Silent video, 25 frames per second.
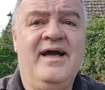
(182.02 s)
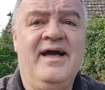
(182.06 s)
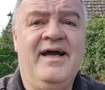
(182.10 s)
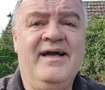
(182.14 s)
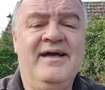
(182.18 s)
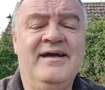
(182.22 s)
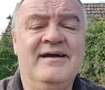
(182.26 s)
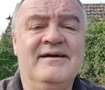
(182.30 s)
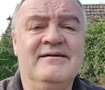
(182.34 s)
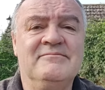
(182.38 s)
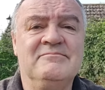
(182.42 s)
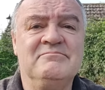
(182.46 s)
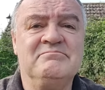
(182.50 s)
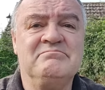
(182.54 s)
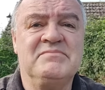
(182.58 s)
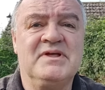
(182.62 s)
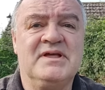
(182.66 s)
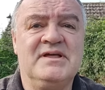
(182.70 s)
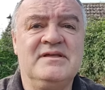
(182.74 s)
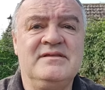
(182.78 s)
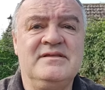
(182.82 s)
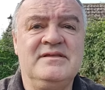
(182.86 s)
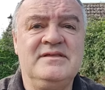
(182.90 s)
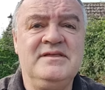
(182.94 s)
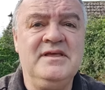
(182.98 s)

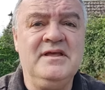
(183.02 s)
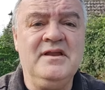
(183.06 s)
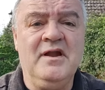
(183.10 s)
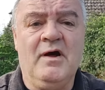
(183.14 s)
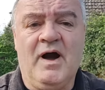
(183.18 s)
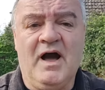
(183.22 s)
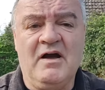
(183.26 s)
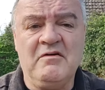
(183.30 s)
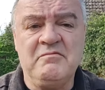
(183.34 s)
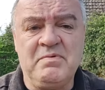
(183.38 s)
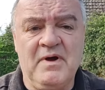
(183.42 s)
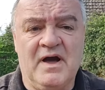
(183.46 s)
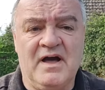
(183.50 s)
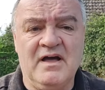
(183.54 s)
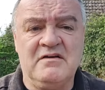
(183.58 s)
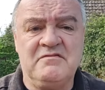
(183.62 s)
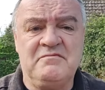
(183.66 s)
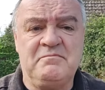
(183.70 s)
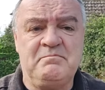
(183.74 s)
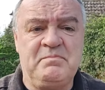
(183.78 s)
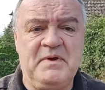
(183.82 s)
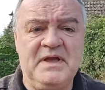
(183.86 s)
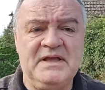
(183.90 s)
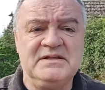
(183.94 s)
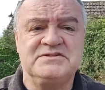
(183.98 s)
You know,
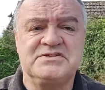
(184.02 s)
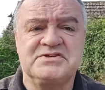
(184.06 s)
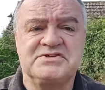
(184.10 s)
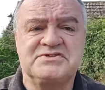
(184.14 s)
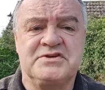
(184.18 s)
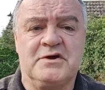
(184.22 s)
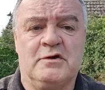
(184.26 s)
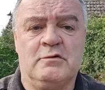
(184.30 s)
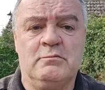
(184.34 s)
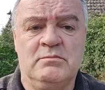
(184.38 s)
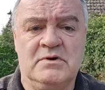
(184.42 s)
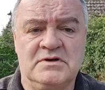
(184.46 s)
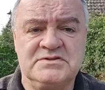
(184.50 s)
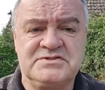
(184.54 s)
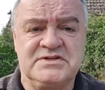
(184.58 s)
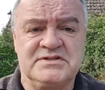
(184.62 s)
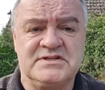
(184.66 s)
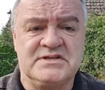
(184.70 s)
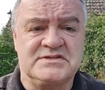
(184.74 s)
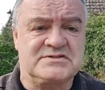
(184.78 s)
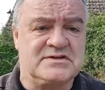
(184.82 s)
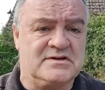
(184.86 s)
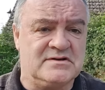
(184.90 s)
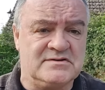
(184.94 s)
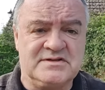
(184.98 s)
I've been to so much of
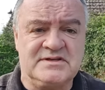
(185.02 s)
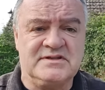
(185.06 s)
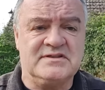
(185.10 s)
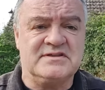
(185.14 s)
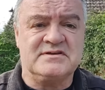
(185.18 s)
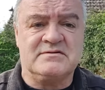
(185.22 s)
this country,